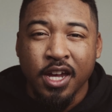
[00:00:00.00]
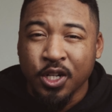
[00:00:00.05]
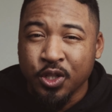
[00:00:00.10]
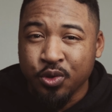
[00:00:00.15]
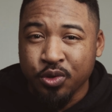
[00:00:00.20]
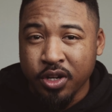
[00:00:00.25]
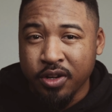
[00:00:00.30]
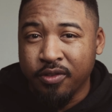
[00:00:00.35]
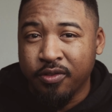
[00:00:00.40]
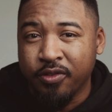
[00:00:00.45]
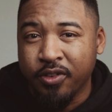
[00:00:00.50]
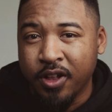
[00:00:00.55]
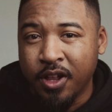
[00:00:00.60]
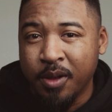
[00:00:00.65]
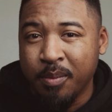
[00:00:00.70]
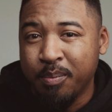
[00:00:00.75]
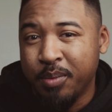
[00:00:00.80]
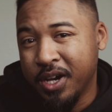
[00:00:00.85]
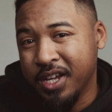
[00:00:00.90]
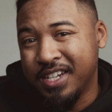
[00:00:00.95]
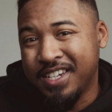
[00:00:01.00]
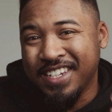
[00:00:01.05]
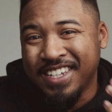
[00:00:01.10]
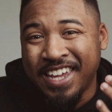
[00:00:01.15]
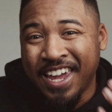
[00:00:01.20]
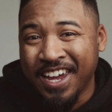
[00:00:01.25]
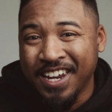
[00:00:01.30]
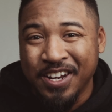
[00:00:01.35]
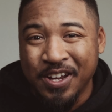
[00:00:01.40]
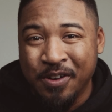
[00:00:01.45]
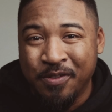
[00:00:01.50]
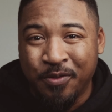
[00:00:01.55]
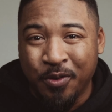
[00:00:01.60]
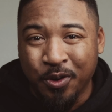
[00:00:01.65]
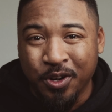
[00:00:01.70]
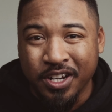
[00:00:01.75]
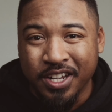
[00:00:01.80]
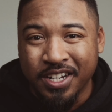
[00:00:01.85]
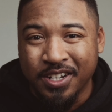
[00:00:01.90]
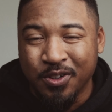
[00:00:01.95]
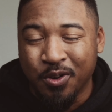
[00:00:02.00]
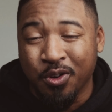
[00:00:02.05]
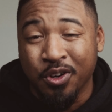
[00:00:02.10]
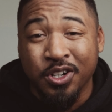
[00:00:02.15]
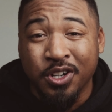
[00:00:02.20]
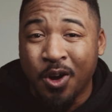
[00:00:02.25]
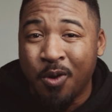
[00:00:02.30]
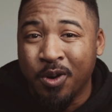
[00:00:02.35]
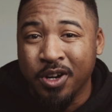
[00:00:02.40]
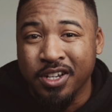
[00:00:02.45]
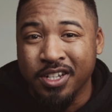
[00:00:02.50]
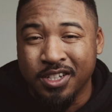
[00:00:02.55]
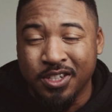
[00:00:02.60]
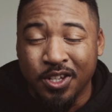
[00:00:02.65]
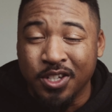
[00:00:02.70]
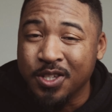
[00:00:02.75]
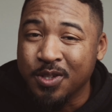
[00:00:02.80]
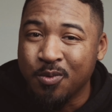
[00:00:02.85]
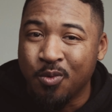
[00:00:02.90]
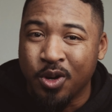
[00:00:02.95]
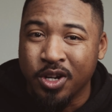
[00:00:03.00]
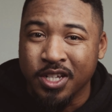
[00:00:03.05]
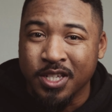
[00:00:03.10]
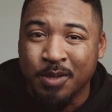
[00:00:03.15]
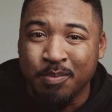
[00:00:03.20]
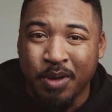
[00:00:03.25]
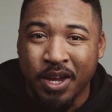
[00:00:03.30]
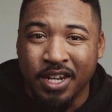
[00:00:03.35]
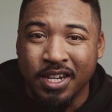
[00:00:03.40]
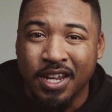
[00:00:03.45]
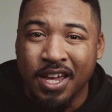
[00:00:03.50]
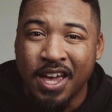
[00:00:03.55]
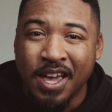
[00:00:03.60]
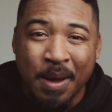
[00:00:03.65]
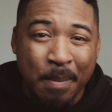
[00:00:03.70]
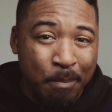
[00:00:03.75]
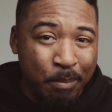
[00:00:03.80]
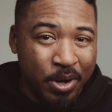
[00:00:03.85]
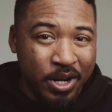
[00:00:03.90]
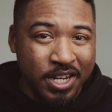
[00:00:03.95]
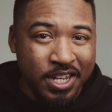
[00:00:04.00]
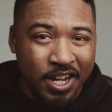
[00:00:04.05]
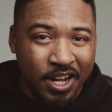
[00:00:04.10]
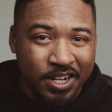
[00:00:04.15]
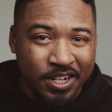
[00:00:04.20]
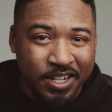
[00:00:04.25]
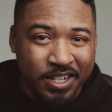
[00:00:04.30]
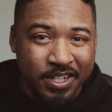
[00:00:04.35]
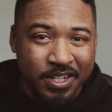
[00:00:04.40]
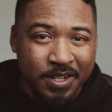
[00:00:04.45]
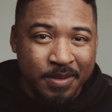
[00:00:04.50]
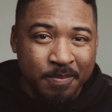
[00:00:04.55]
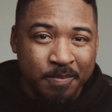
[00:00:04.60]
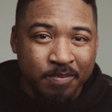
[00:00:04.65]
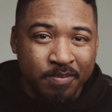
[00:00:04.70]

shooting film but can't afford it or doesn't want to spend money on it